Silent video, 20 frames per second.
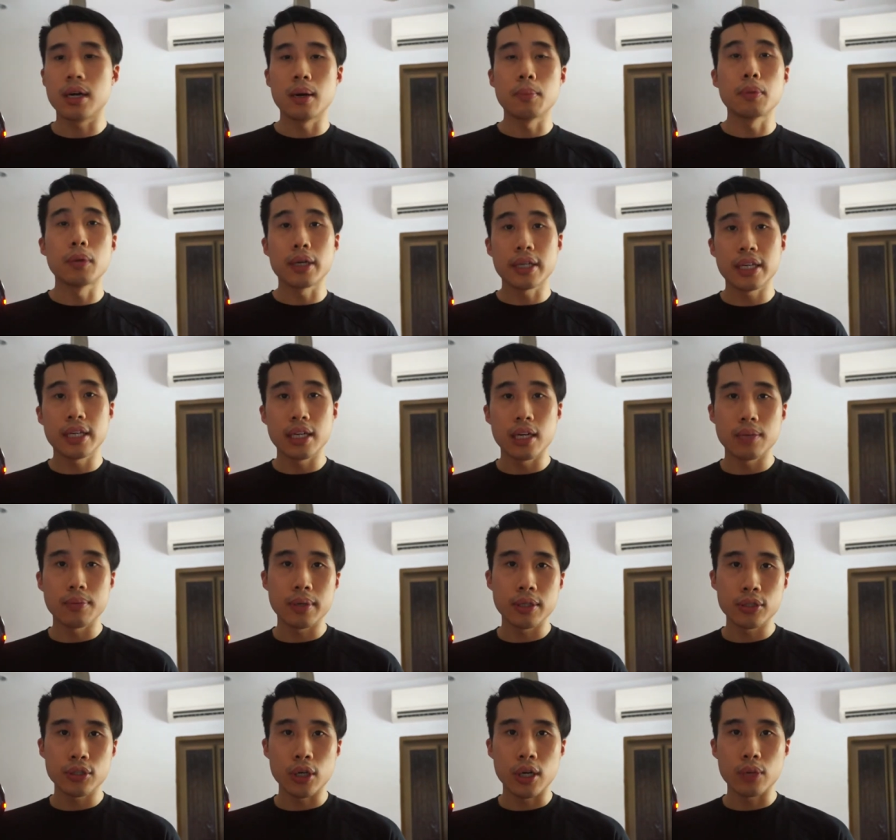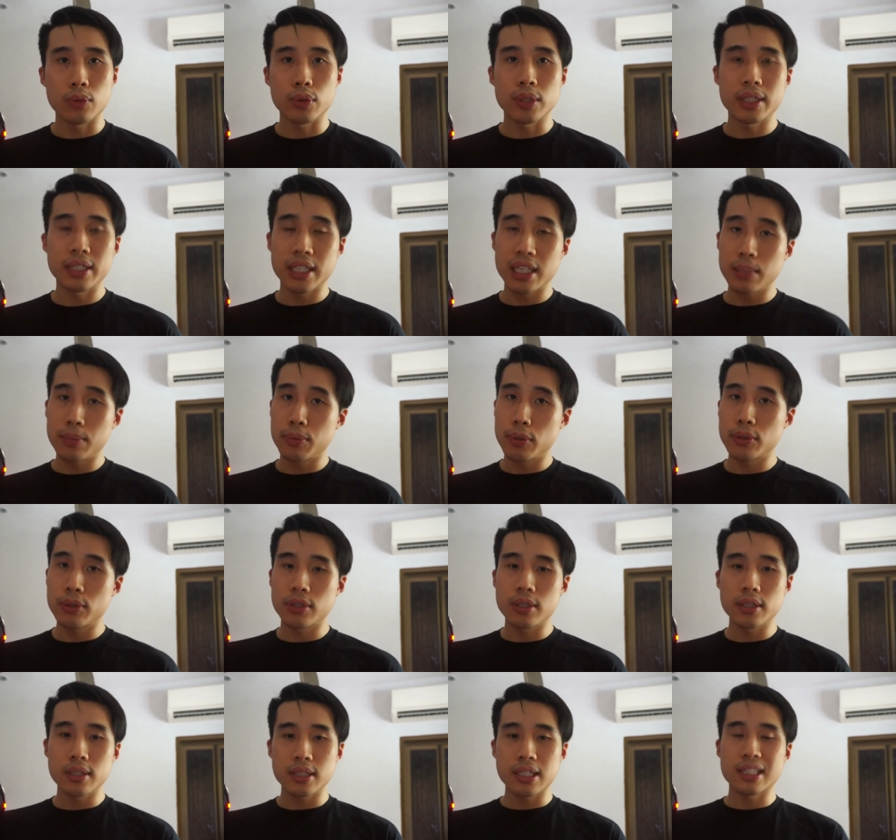blocking out my shot with the key
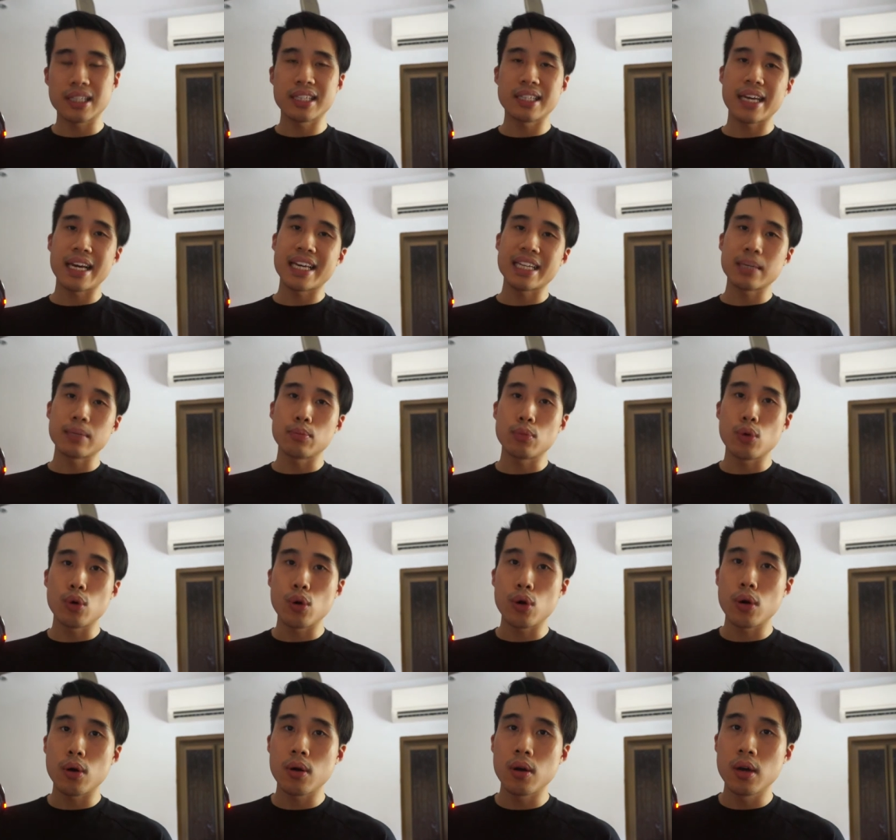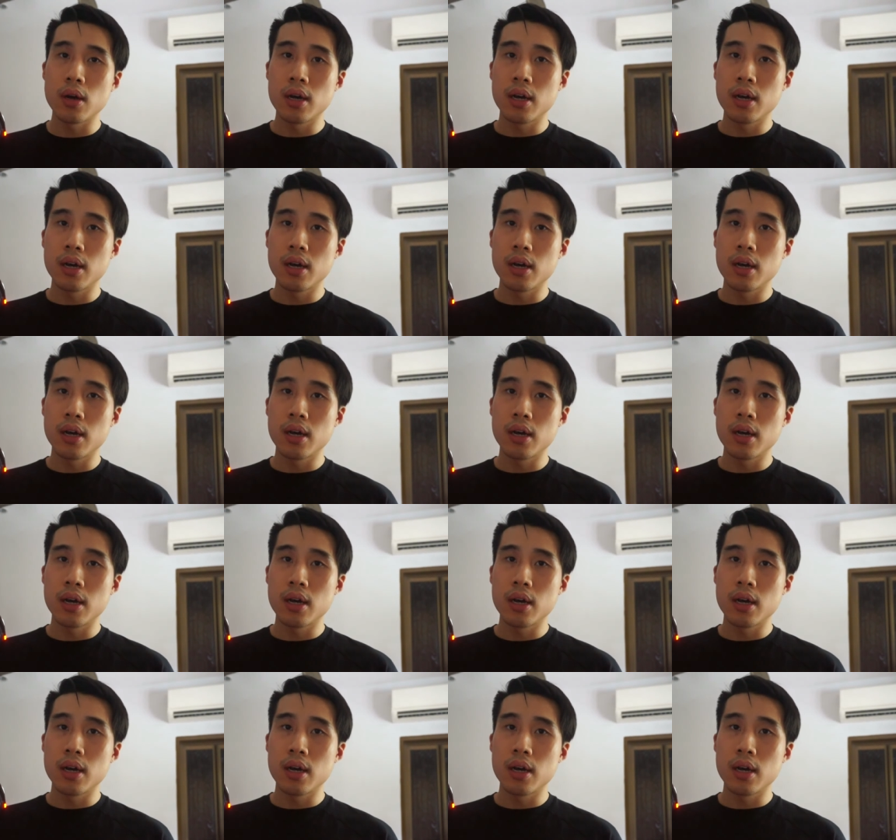poses and then adding more